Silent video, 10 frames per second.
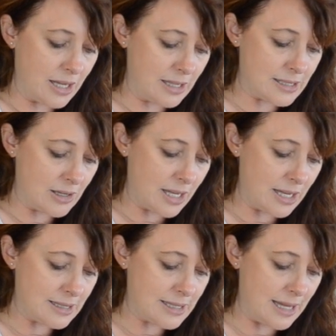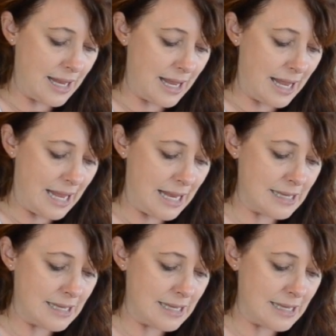It's like you can see the